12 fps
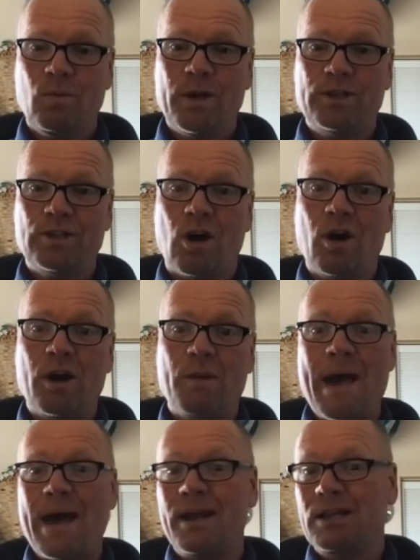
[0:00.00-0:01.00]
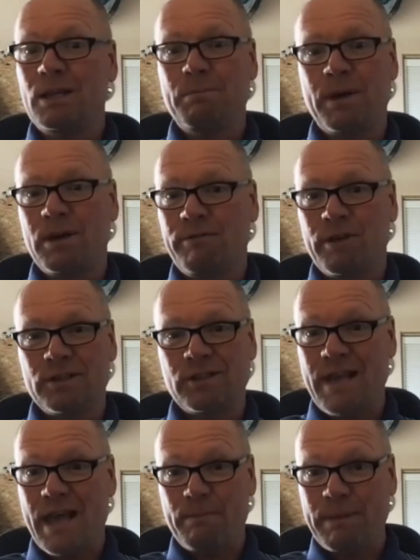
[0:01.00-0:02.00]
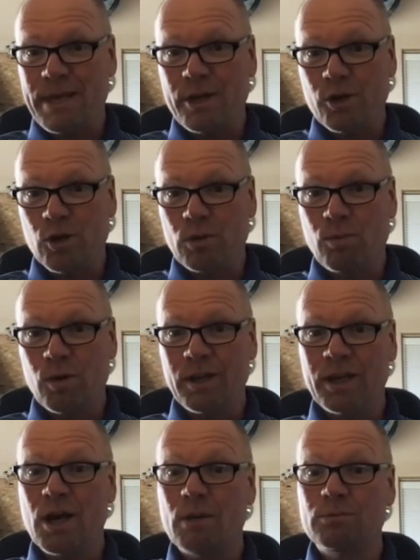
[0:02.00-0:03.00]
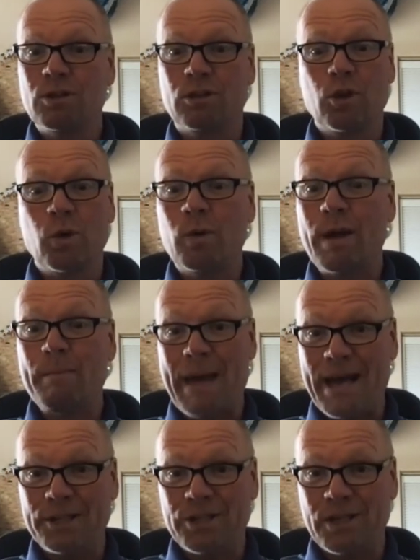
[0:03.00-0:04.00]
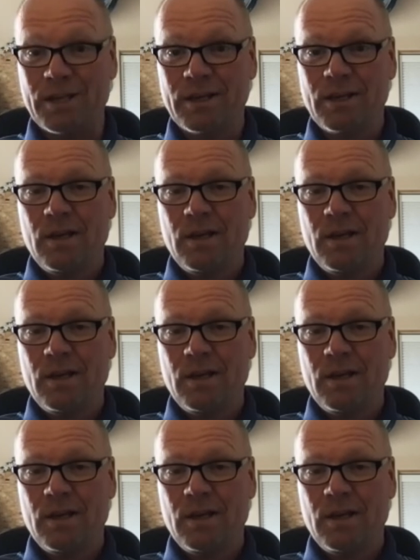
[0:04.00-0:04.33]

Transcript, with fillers: which automatically benefits the AP group when it comes to three-way matching.